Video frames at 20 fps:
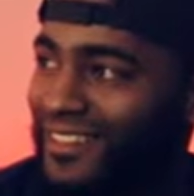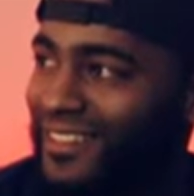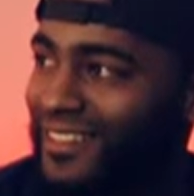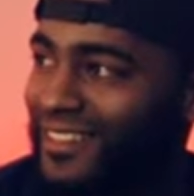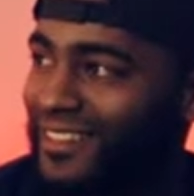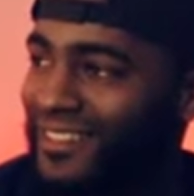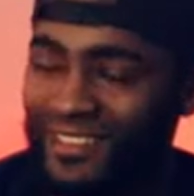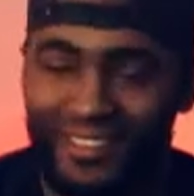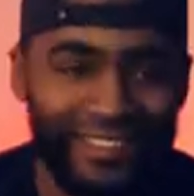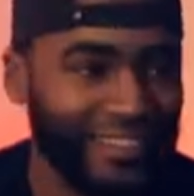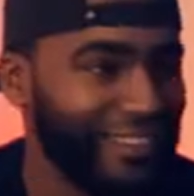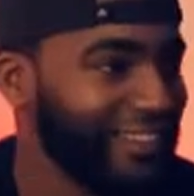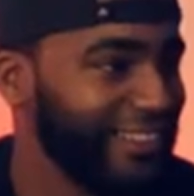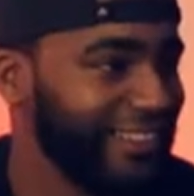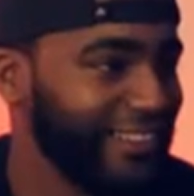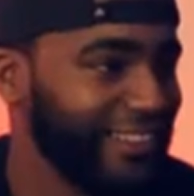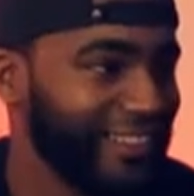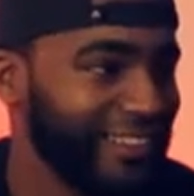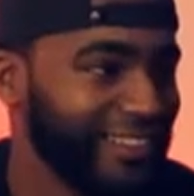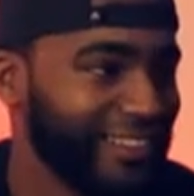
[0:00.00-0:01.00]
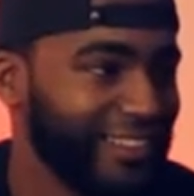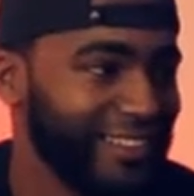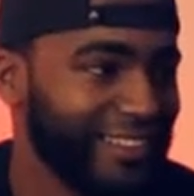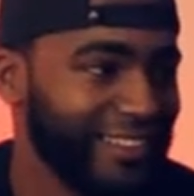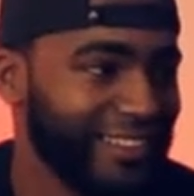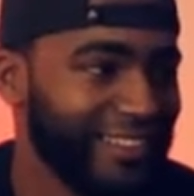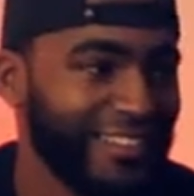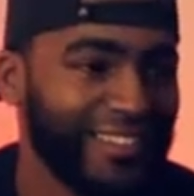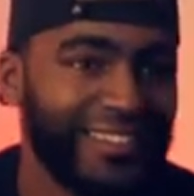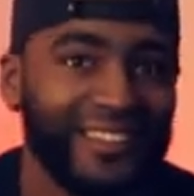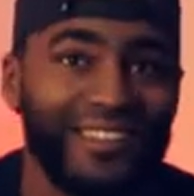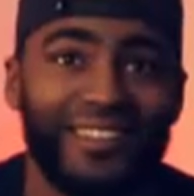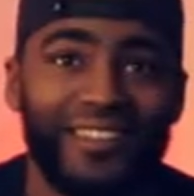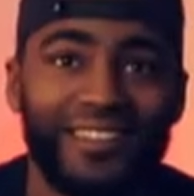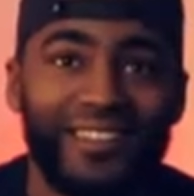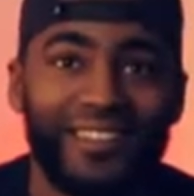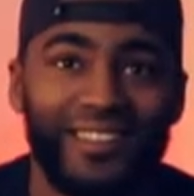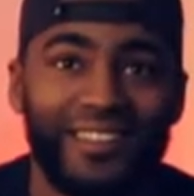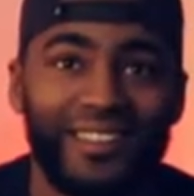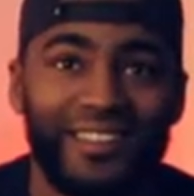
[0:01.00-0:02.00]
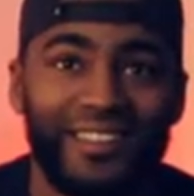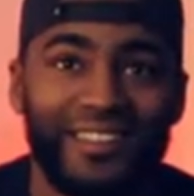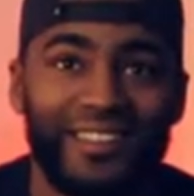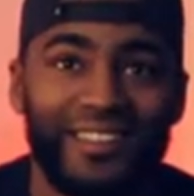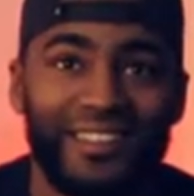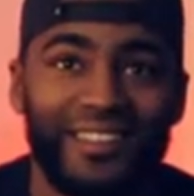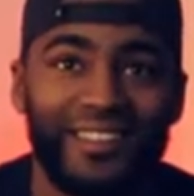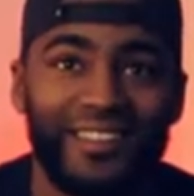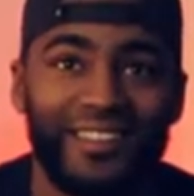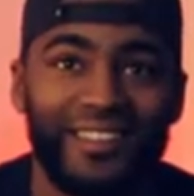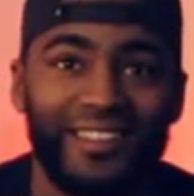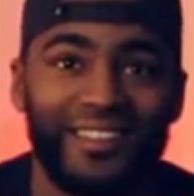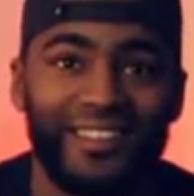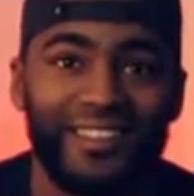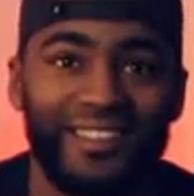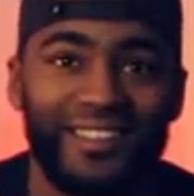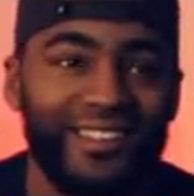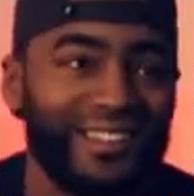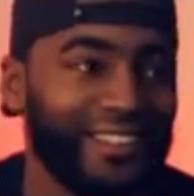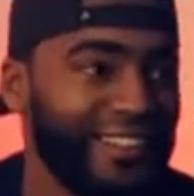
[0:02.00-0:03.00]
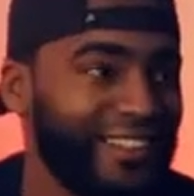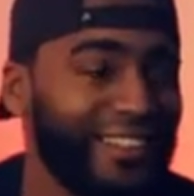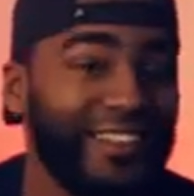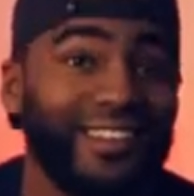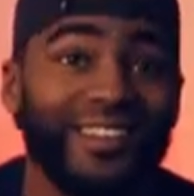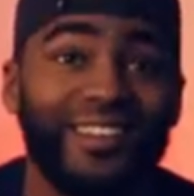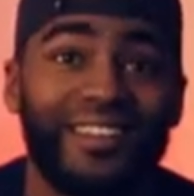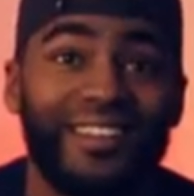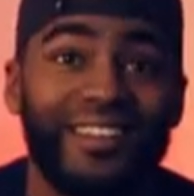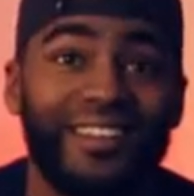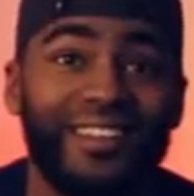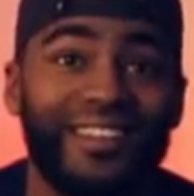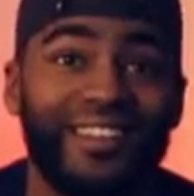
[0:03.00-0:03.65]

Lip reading: (not speaking)